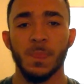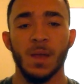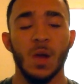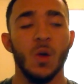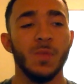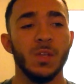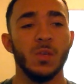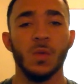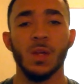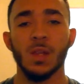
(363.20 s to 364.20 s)
I hope that
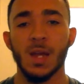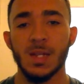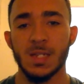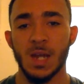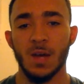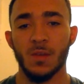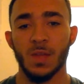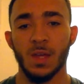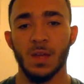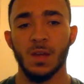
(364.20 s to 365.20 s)
you realize now
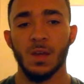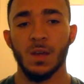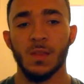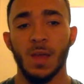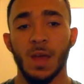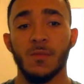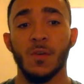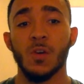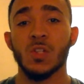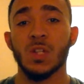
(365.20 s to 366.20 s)
that the
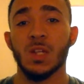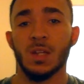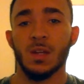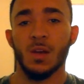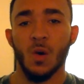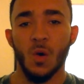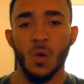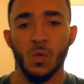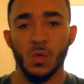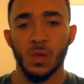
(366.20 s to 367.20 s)
adversity
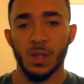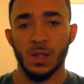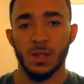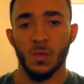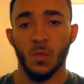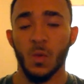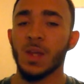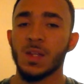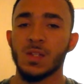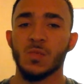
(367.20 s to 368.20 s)
only
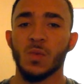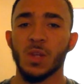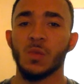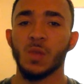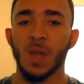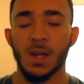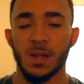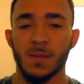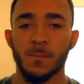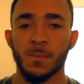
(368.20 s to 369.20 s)
wins when you let it.
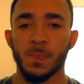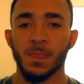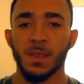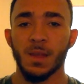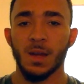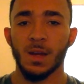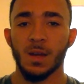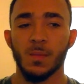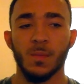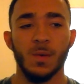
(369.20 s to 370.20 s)

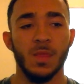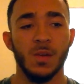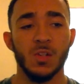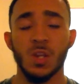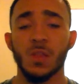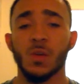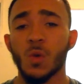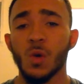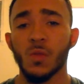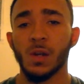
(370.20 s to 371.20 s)
There's another
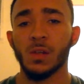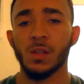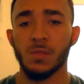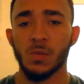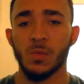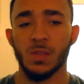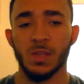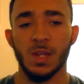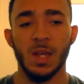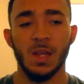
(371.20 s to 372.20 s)
quote that I'll leave you with
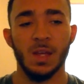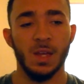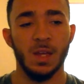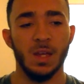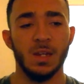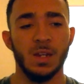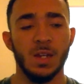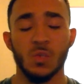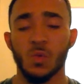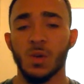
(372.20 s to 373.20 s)
today, and
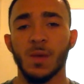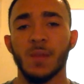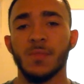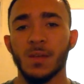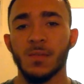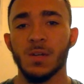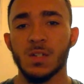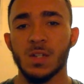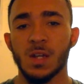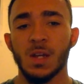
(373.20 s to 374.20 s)
it's one of my favorites.